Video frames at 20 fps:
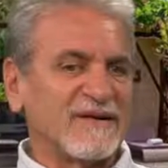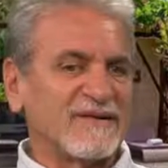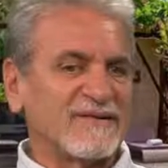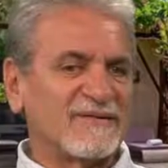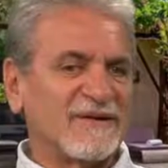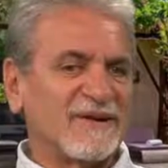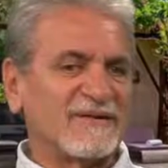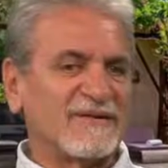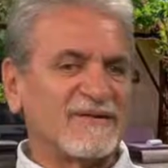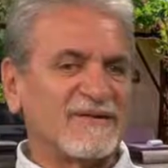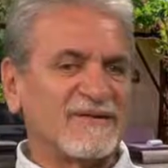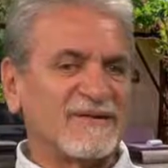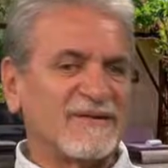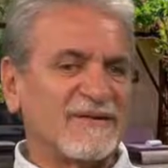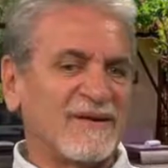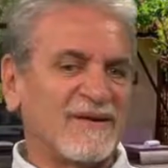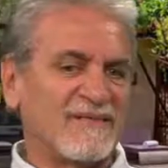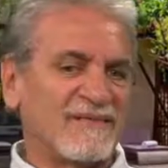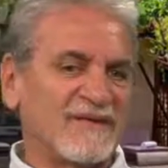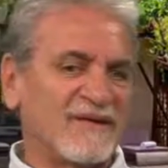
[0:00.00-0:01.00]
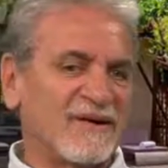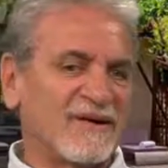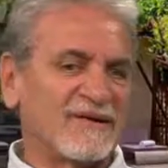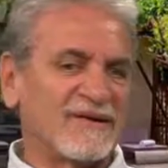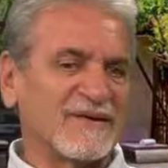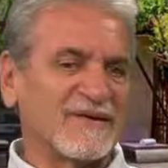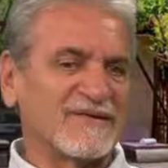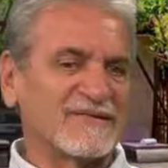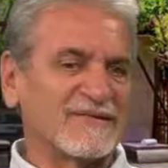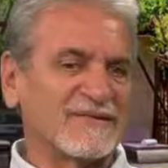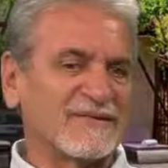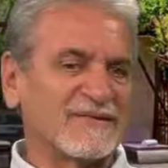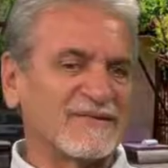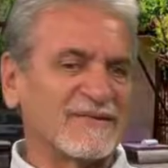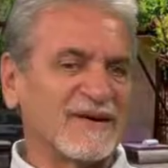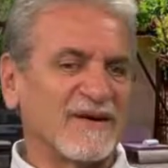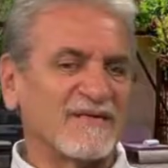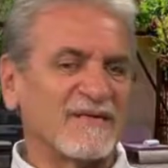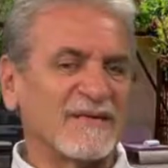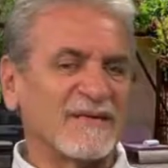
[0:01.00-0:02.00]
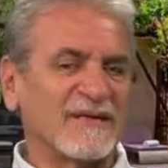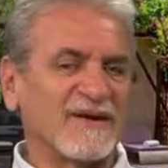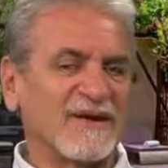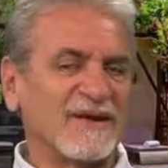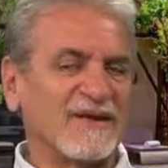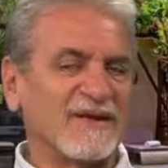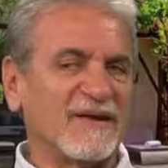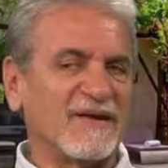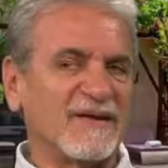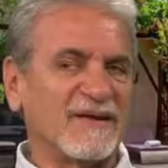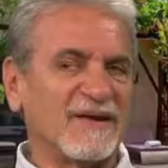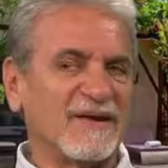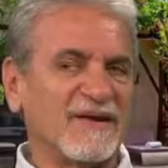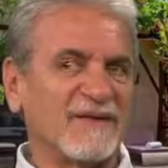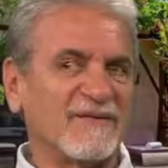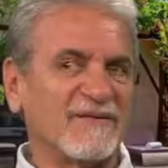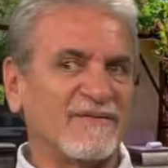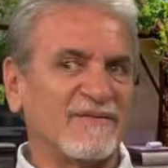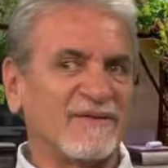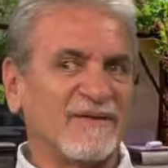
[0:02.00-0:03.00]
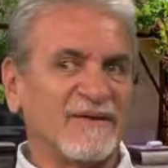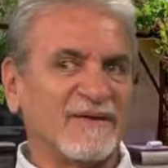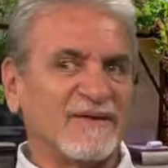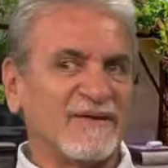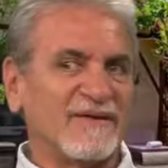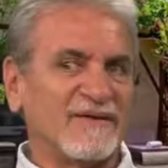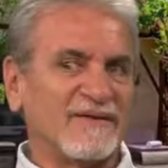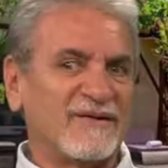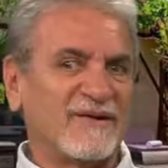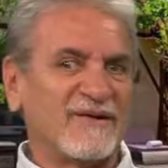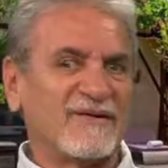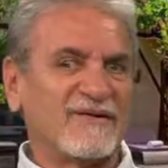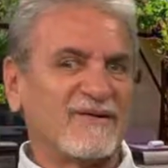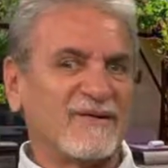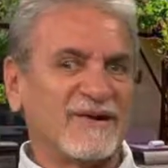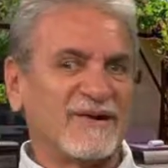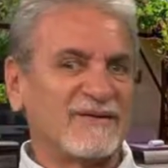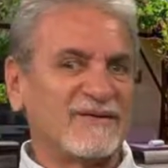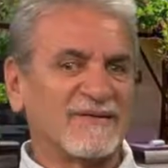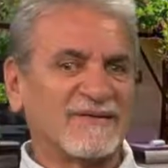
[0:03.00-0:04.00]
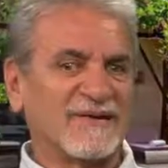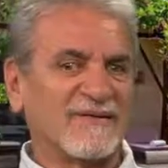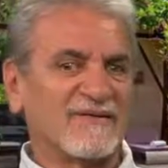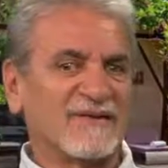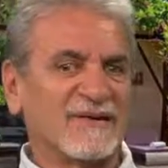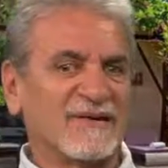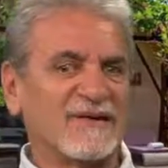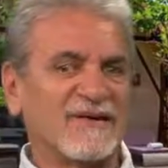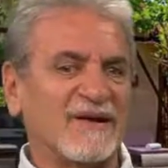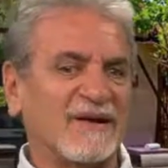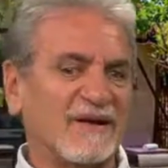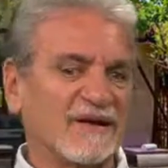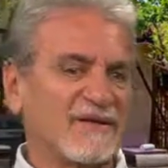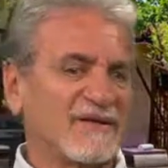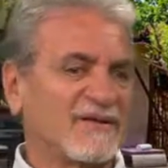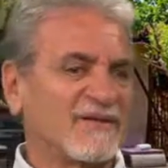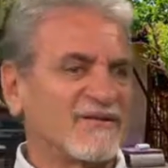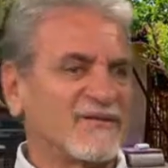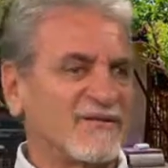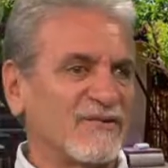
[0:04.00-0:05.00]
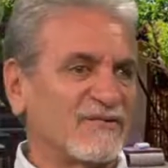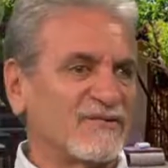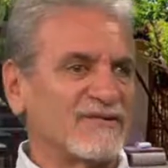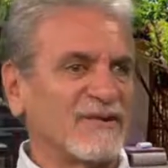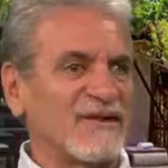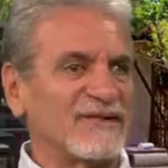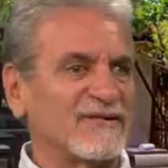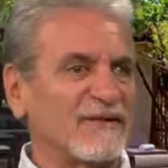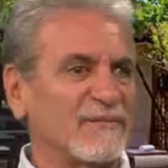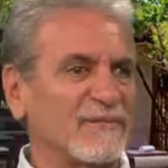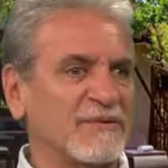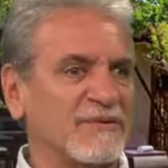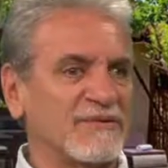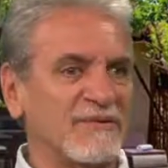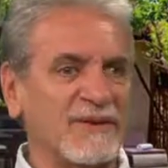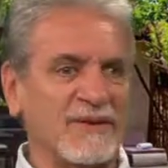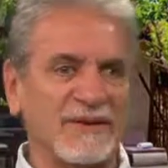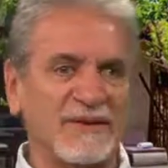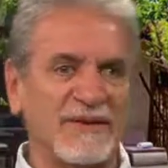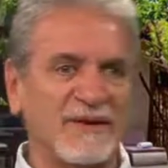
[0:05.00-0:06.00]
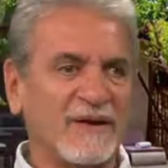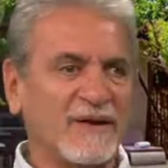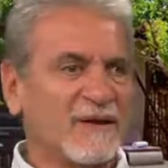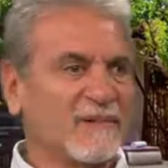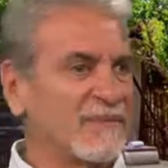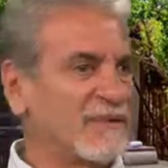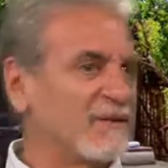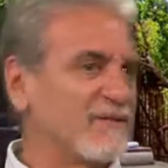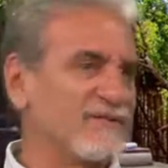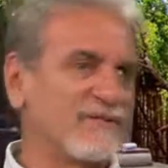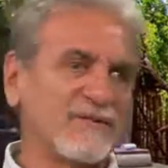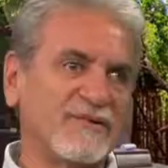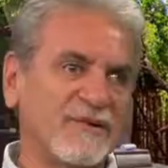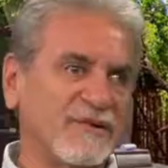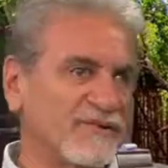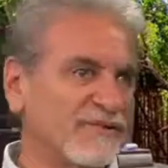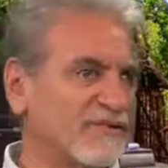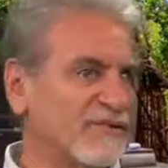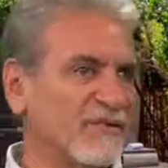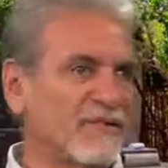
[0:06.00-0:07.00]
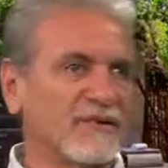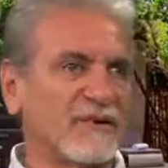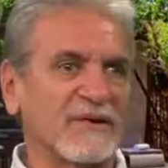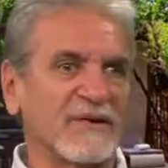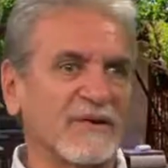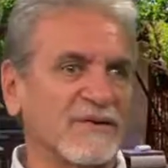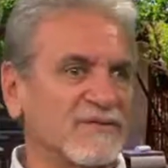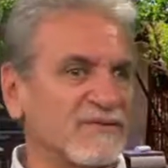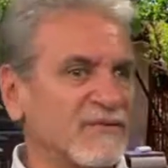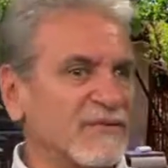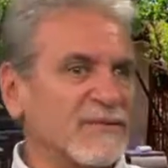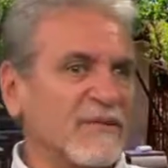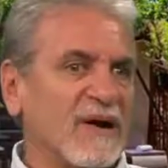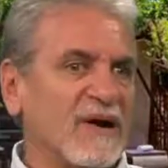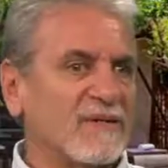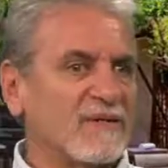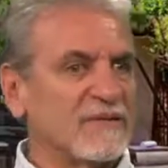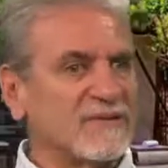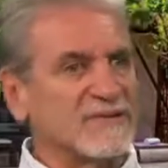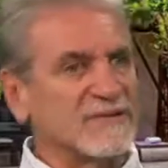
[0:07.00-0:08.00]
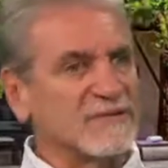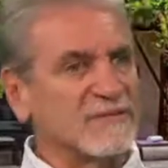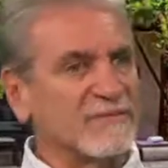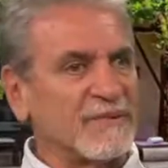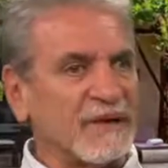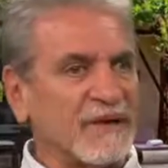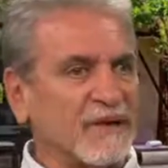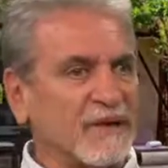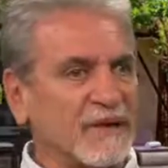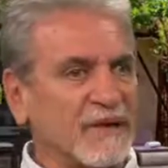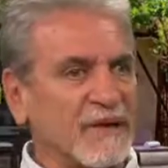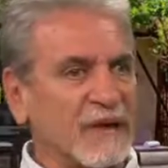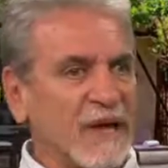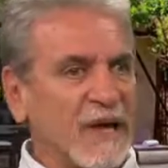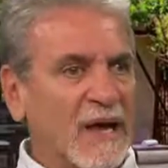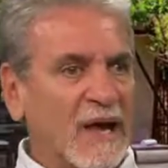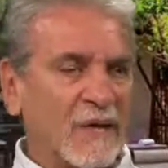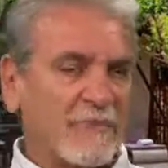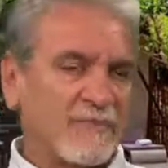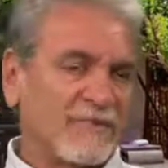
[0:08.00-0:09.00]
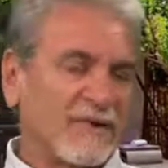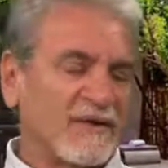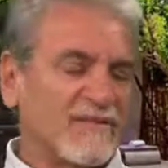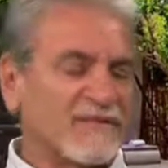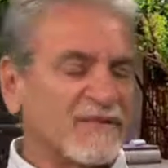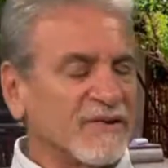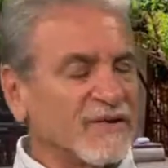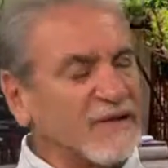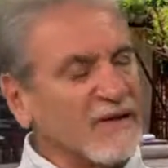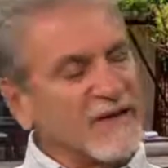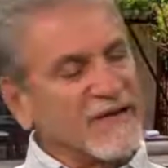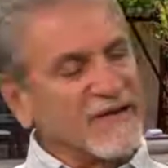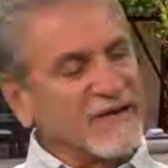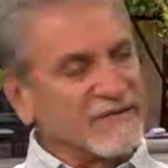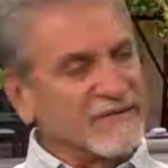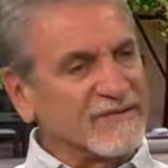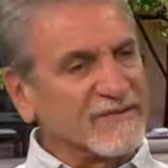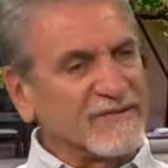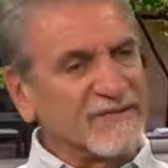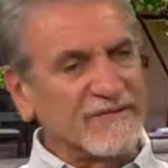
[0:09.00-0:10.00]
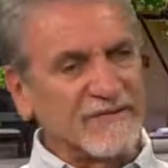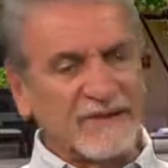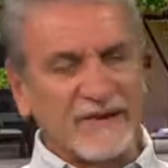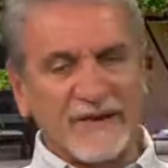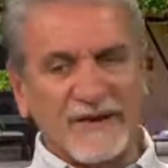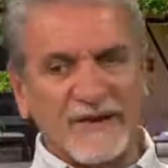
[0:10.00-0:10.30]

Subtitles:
You have cocktails till 7, and then you have dinner at 7 o'clock, and then the show starts in between. But as you know, the show can go 2 hours, depending on how playful the audience is.